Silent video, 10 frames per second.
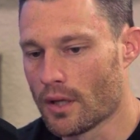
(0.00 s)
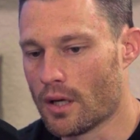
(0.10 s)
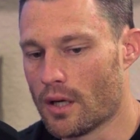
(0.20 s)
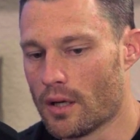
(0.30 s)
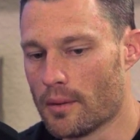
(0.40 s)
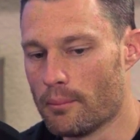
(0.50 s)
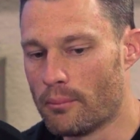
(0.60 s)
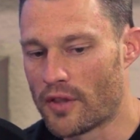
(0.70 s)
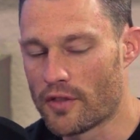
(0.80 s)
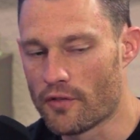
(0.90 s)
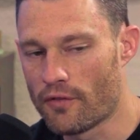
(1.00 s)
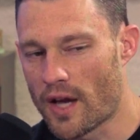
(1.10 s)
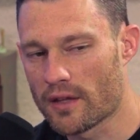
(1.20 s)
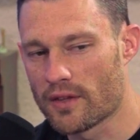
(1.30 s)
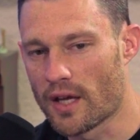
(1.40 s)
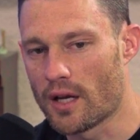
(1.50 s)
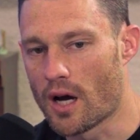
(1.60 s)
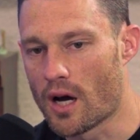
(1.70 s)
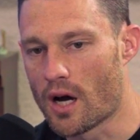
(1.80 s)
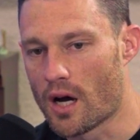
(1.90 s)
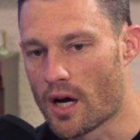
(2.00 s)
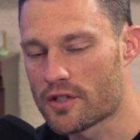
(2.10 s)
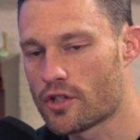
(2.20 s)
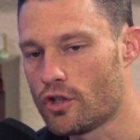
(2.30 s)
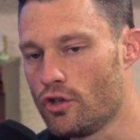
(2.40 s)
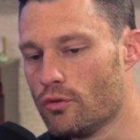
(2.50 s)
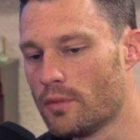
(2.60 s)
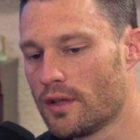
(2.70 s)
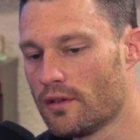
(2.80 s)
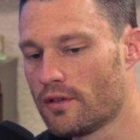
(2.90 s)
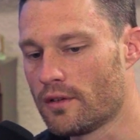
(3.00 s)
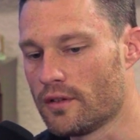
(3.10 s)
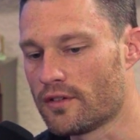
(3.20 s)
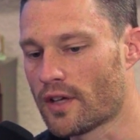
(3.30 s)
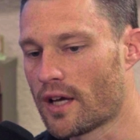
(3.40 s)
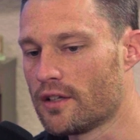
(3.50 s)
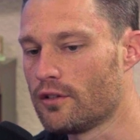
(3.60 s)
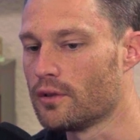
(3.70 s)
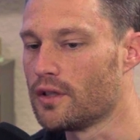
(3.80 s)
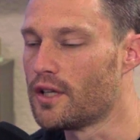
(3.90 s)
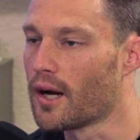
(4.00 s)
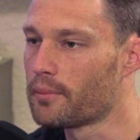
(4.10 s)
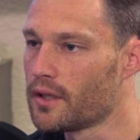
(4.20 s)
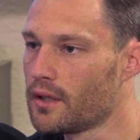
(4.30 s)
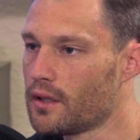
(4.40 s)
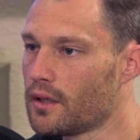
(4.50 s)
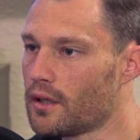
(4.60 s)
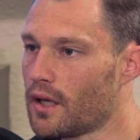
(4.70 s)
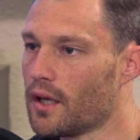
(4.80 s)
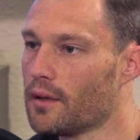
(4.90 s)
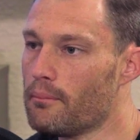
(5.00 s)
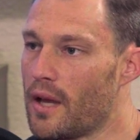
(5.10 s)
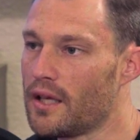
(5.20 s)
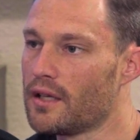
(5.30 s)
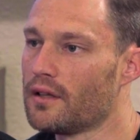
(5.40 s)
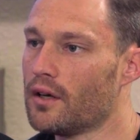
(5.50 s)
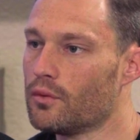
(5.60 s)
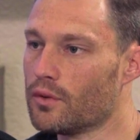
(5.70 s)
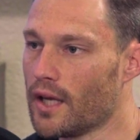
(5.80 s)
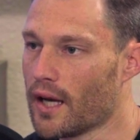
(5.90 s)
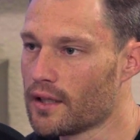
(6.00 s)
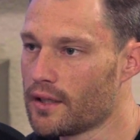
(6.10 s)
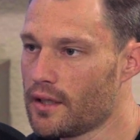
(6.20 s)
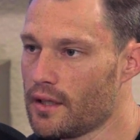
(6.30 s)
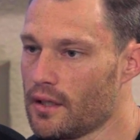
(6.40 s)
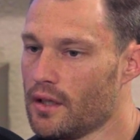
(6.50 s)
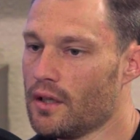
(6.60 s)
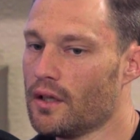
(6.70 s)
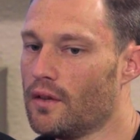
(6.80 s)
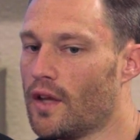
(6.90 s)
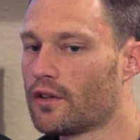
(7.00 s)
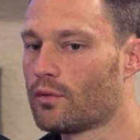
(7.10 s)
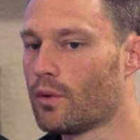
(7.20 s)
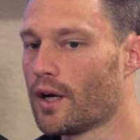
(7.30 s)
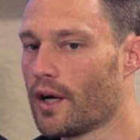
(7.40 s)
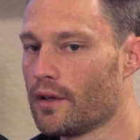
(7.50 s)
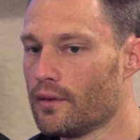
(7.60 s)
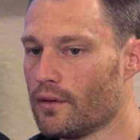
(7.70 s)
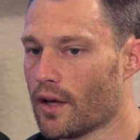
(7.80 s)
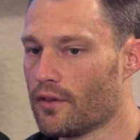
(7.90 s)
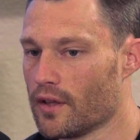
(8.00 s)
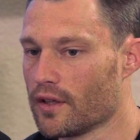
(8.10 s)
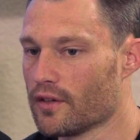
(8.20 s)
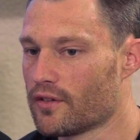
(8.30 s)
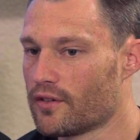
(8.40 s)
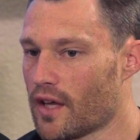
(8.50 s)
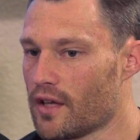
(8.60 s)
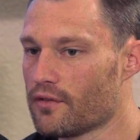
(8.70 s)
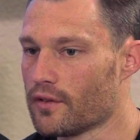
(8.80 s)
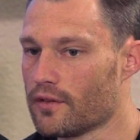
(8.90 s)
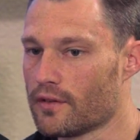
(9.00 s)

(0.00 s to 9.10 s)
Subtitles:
But the fact that us humans decided to adopt it and make it a reality, that's why I think it's safe.